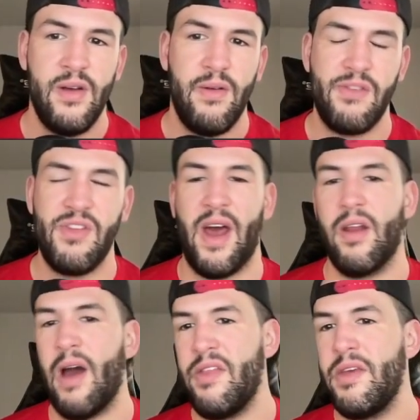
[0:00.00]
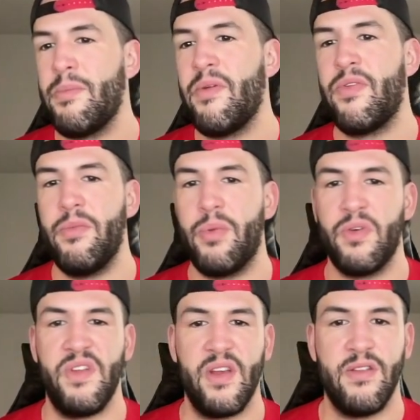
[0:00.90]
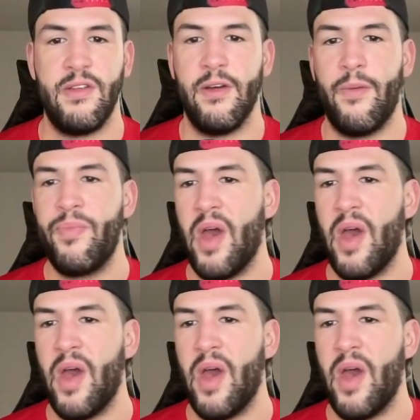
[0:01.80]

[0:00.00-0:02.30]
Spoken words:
Actually, I don't know. I think I prefer Porzingis still.